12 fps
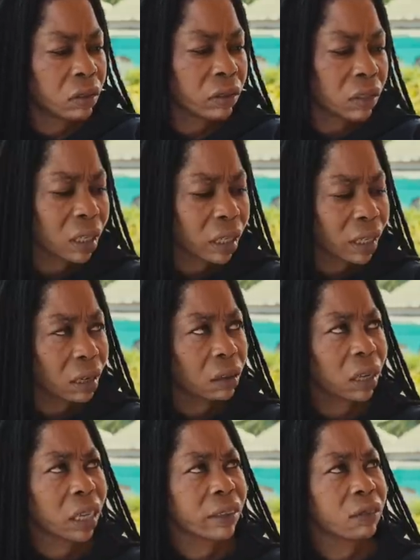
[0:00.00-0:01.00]
so that now
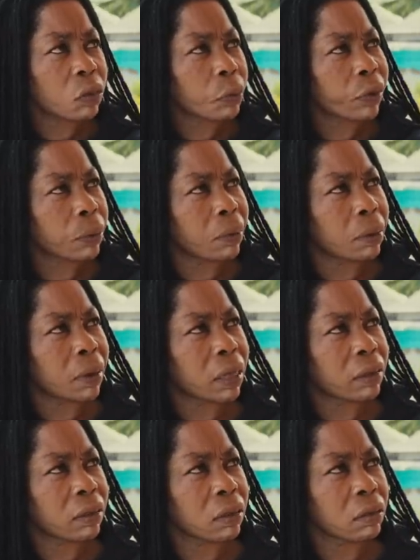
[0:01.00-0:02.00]
gonna cause some problem
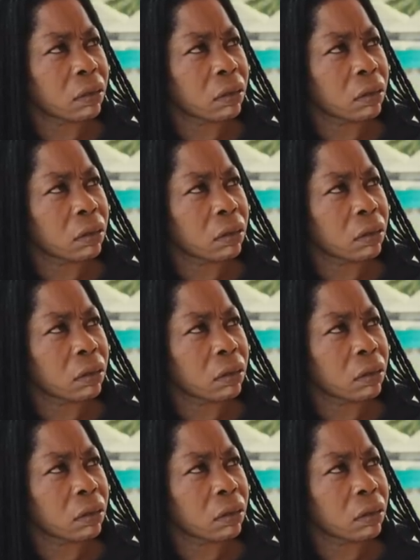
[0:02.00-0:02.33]
or something.